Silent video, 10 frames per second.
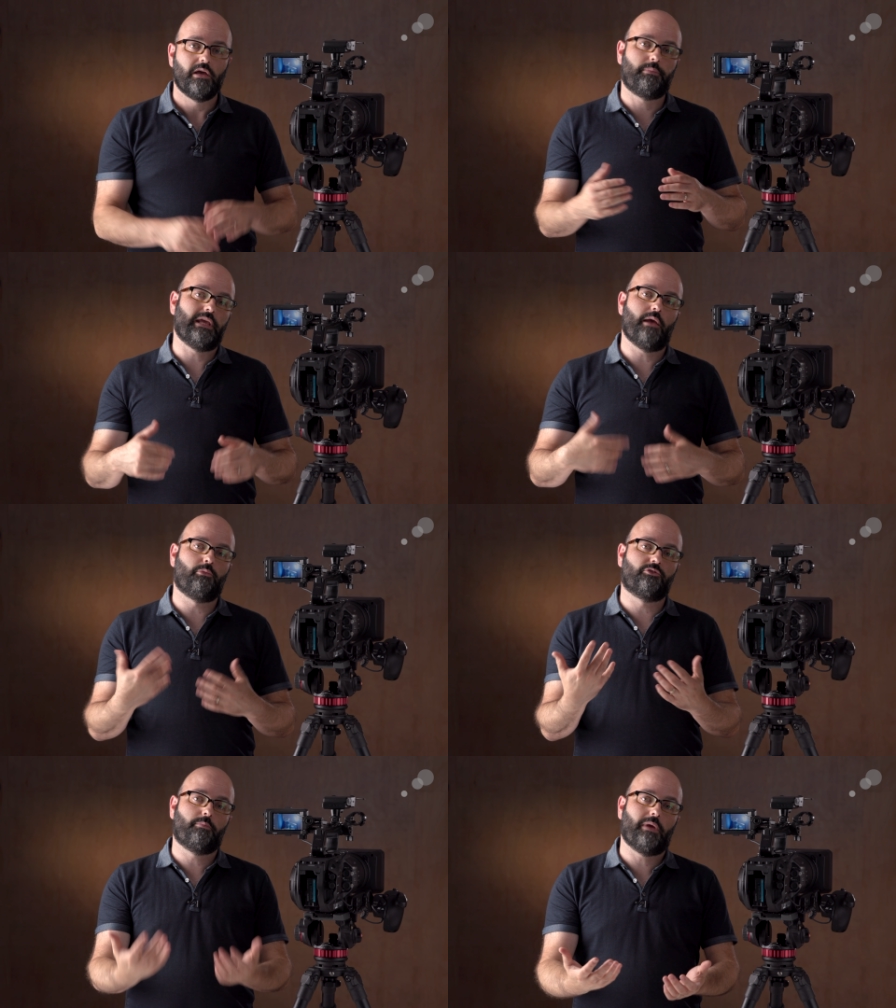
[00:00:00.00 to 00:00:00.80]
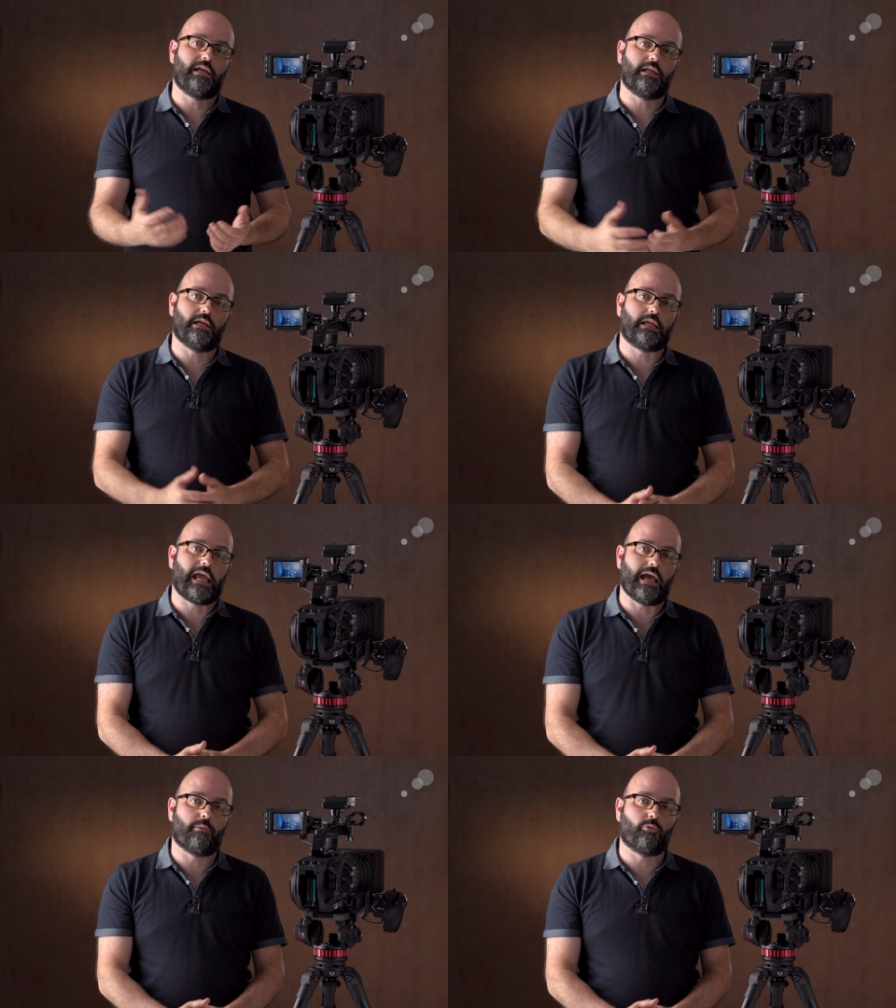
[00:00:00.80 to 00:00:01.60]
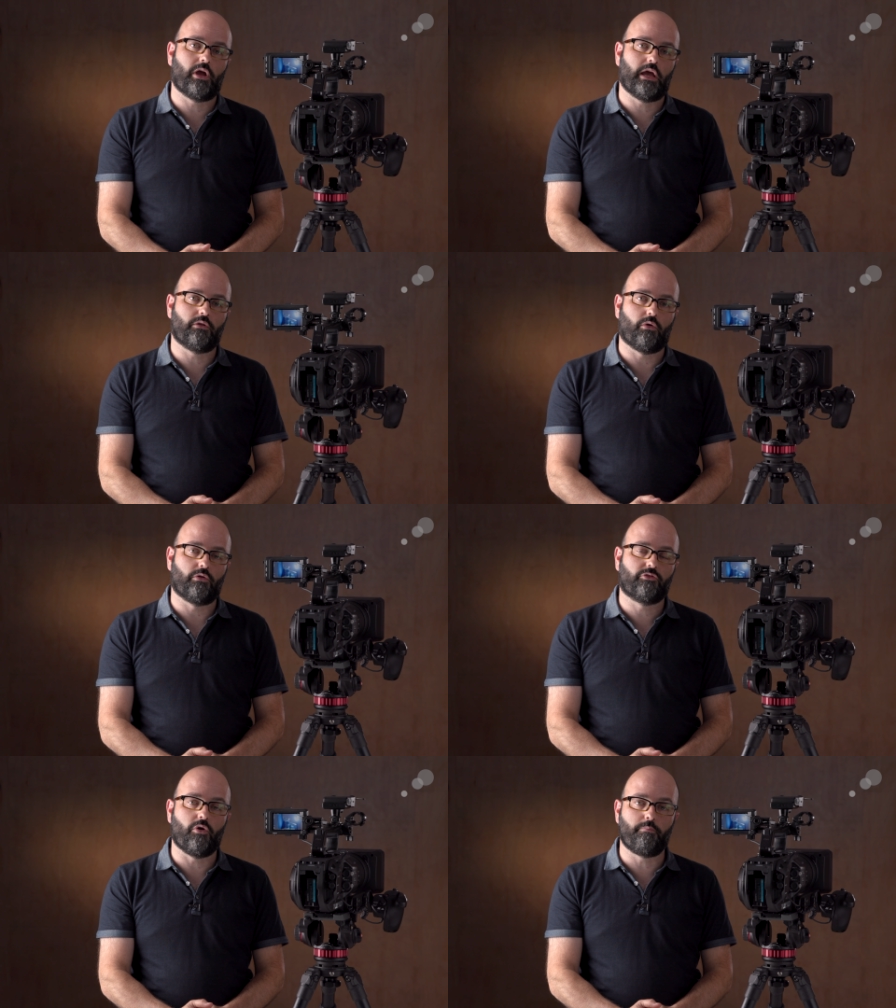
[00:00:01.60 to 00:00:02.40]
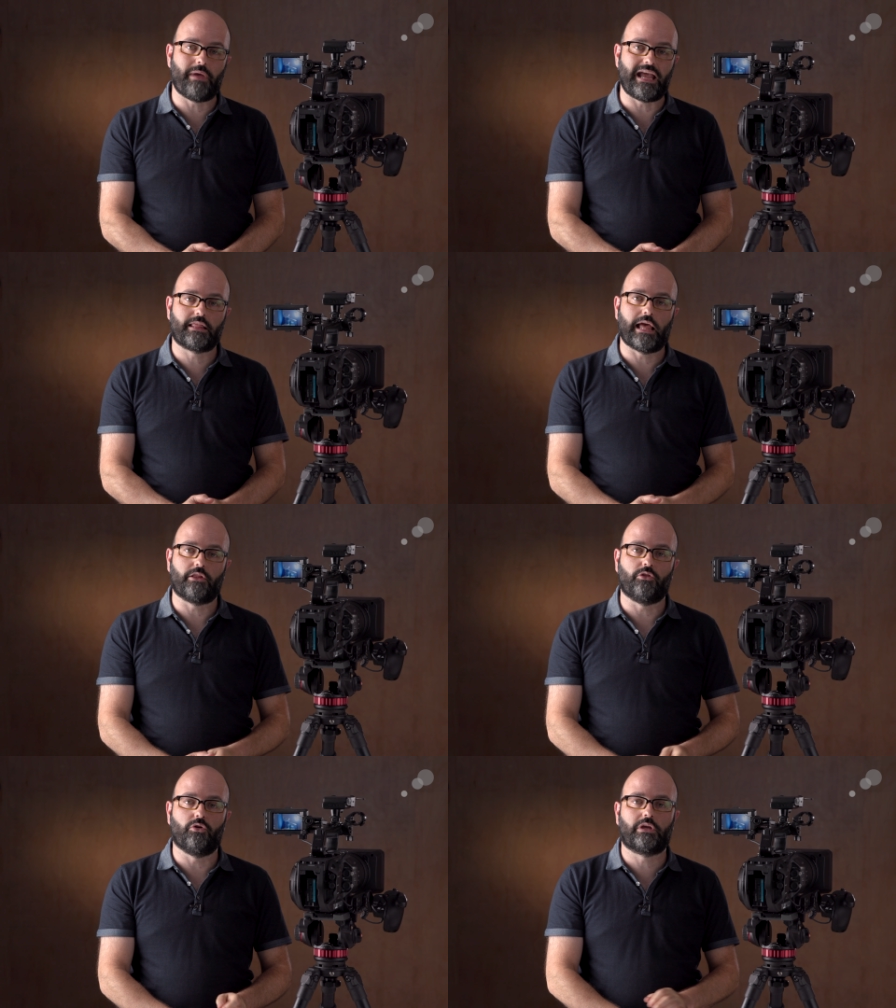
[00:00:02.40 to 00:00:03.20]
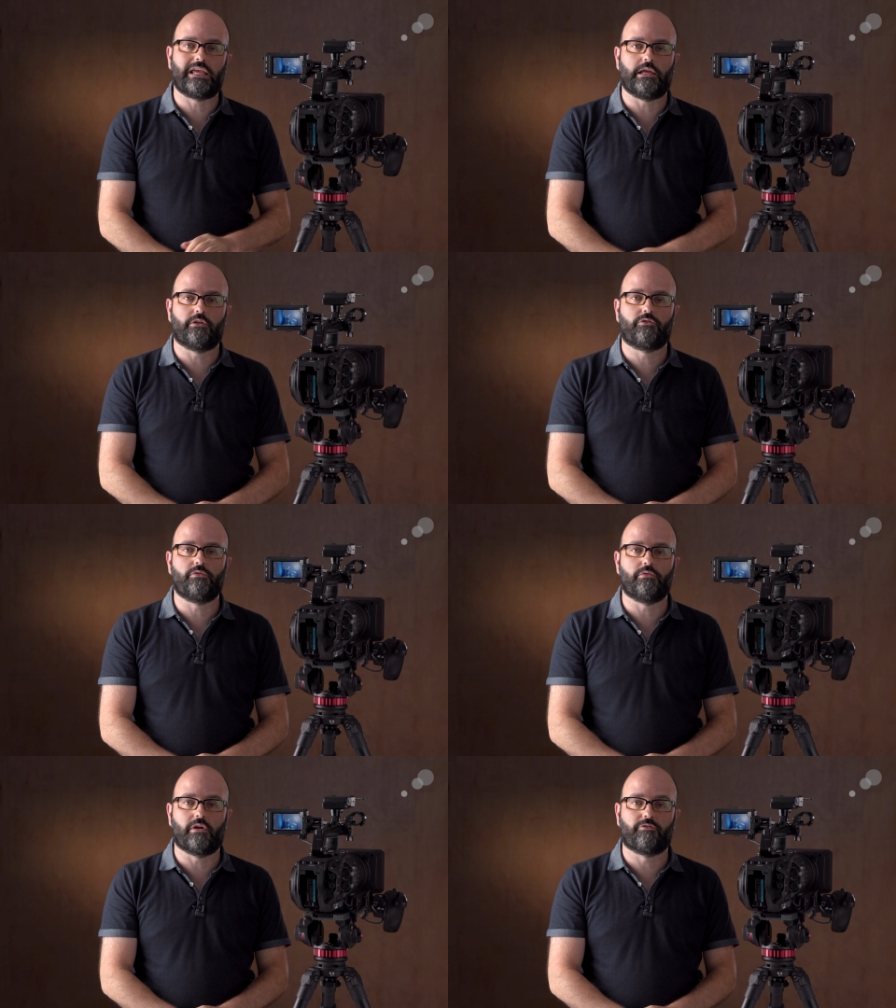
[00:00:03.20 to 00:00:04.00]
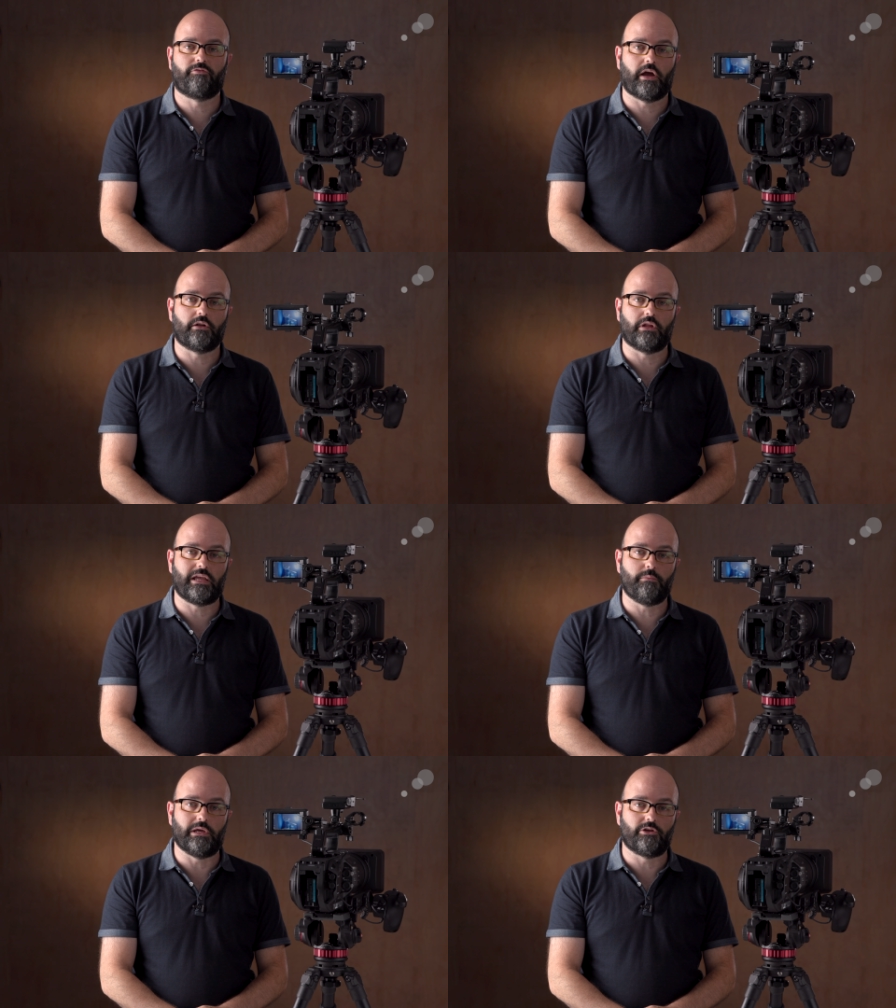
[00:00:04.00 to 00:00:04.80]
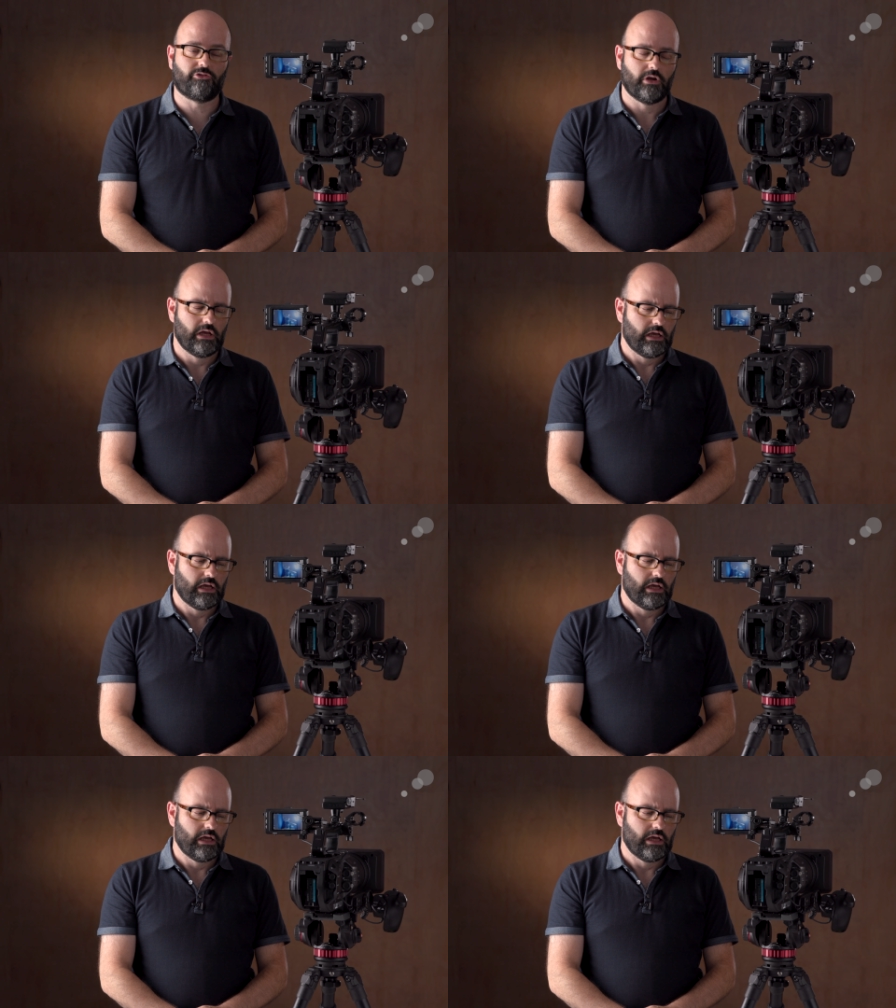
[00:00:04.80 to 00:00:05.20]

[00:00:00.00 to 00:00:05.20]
be able to paint in camera, and also bake that look into their final image.